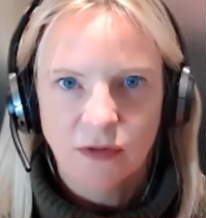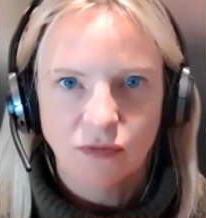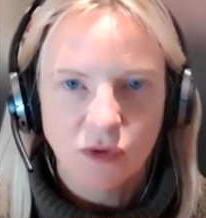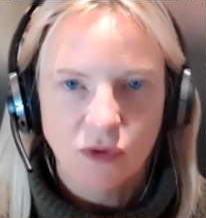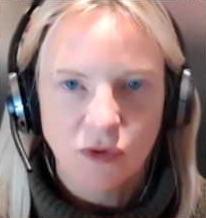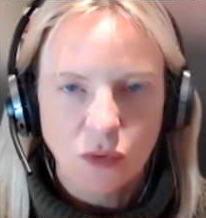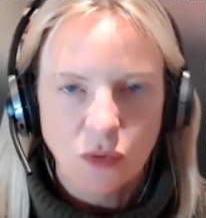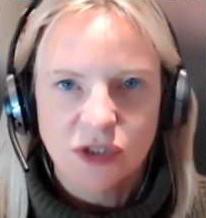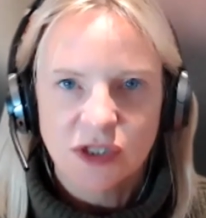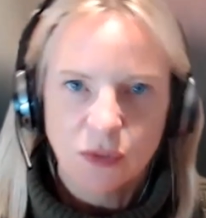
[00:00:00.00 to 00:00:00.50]
the
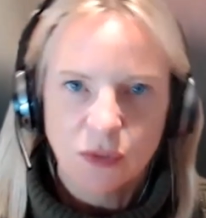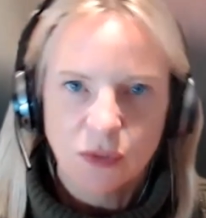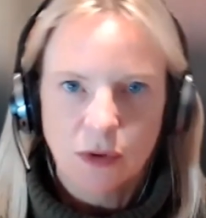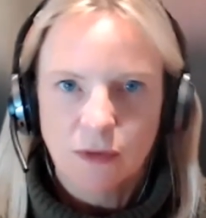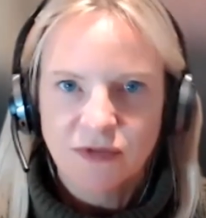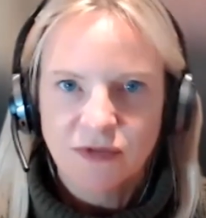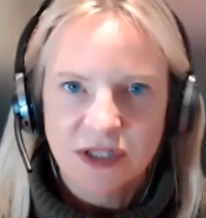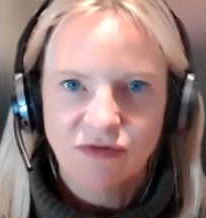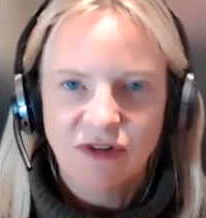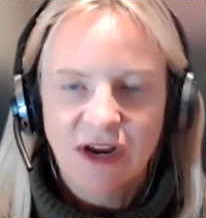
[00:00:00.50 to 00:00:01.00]
recording will
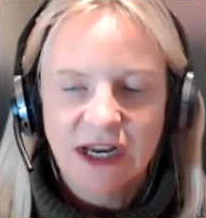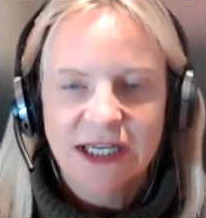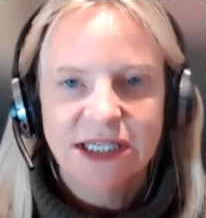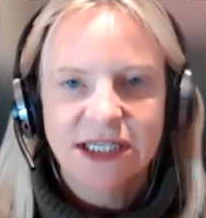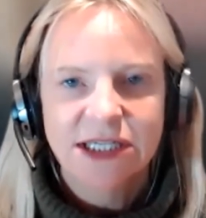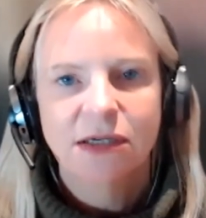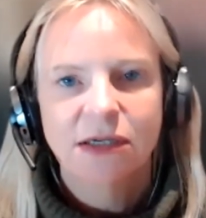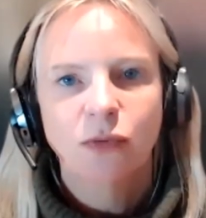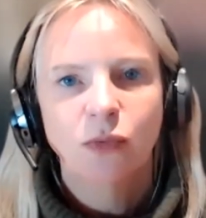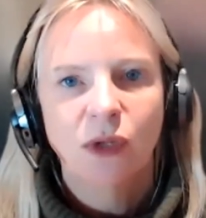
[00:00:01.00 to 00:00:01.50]
obviously
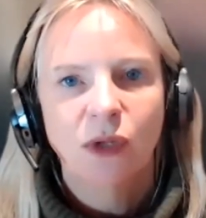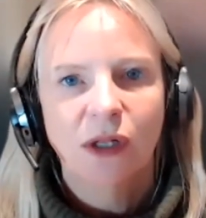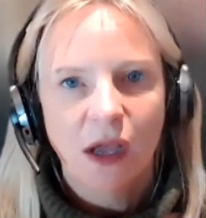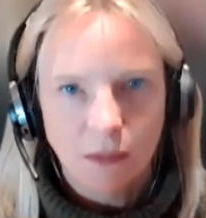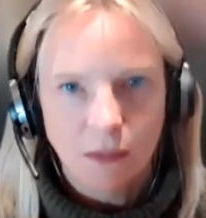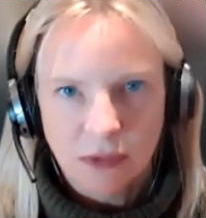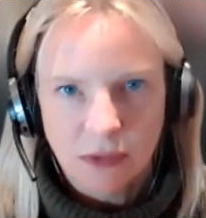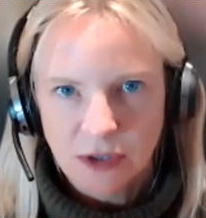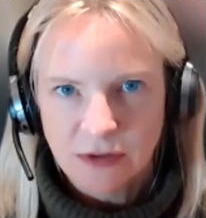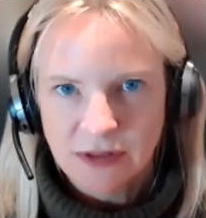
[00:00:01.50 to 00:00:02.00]
render. We'll
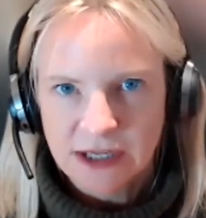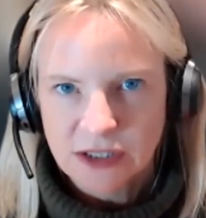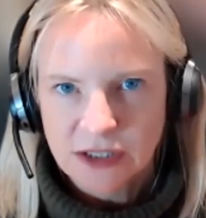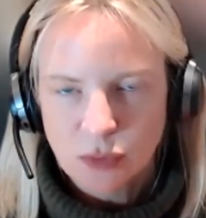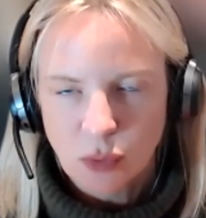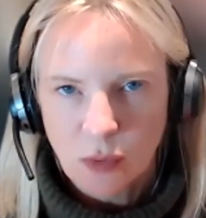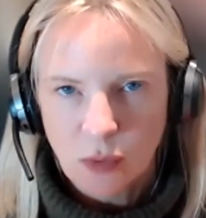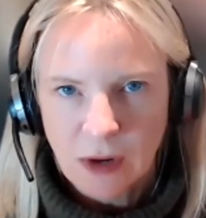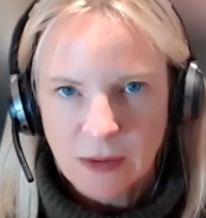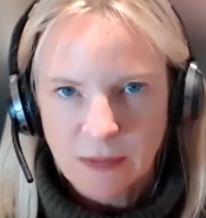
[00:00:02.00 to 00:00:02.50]
upload that
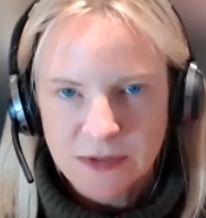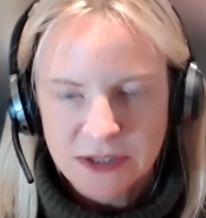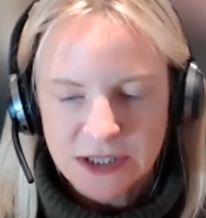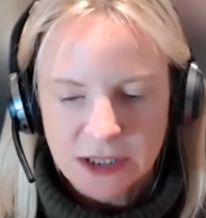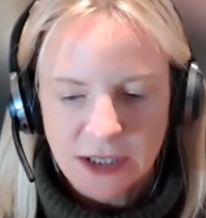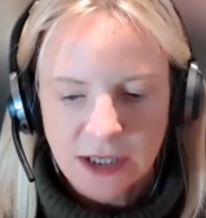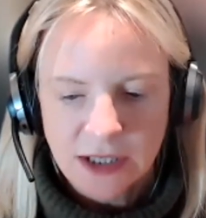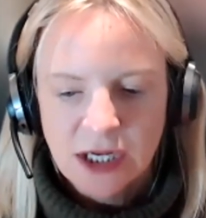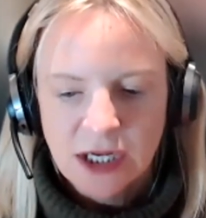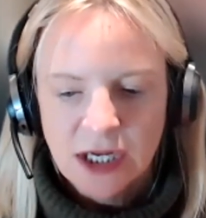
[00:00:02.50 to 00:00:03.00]
to our
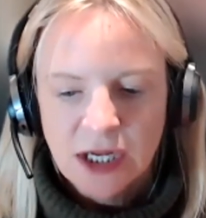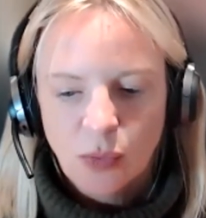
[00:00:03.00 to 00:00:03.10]
website.